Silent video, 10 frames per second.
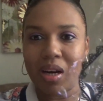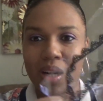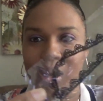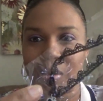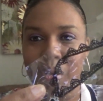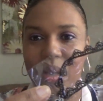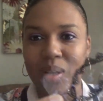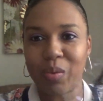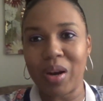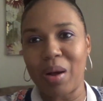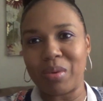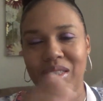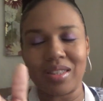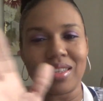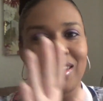um, when I
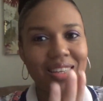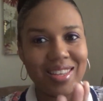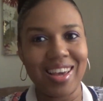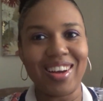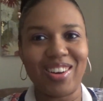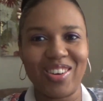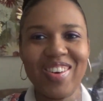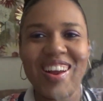was younger.